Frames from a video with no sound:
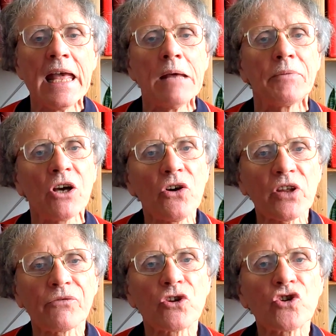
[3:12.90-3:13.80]
Because
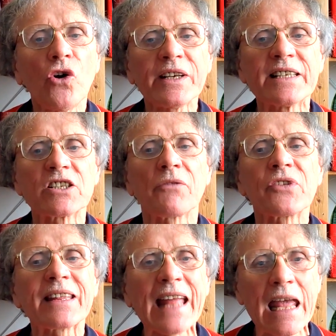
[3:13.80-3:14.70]
of the shortage of
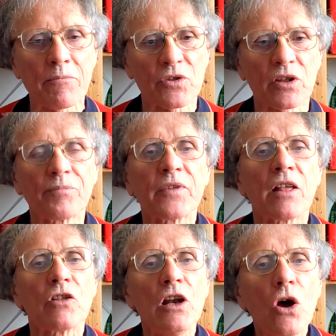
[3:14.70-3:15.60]
stamps,
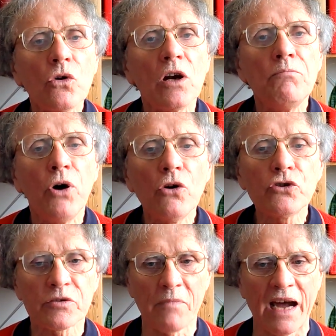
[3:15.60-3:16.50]
the local
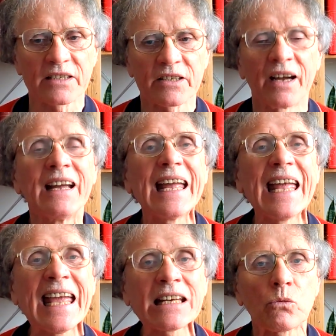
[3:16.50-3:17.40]
postmaster,
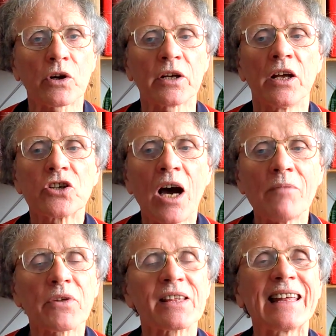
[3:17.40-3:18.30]
Edward
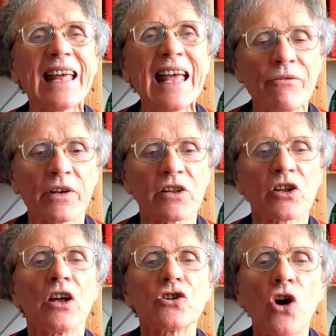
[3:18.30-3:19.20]
Thomas
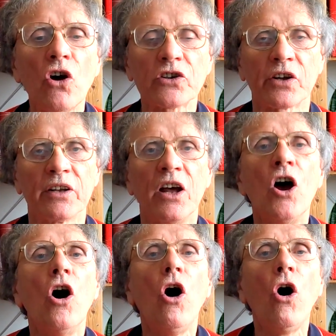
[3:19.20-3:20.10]
Evans Dalton,
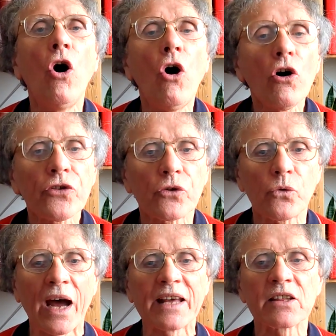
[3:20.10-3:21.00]

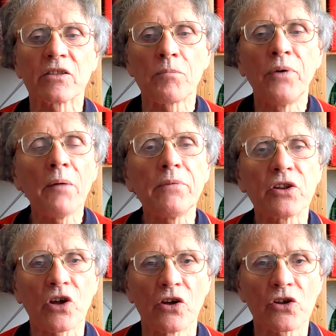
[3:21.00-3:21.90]
authorized the
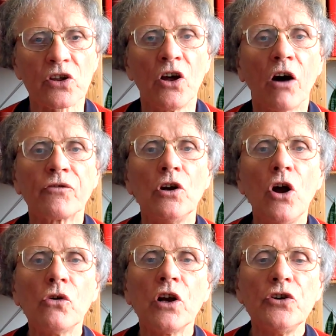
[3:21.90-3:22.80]
publishers of the
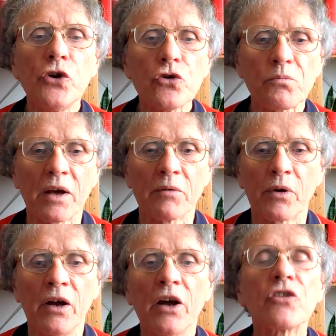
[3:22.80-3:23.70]
local
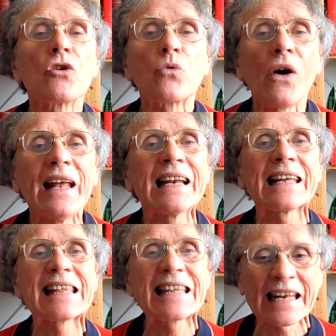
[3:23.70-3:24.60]
newspaper, the Royal
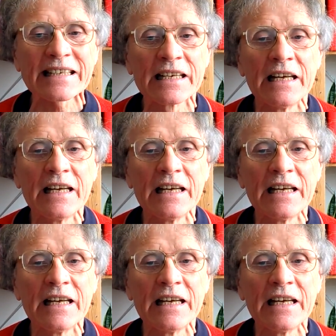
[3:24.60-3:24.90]
Gazette,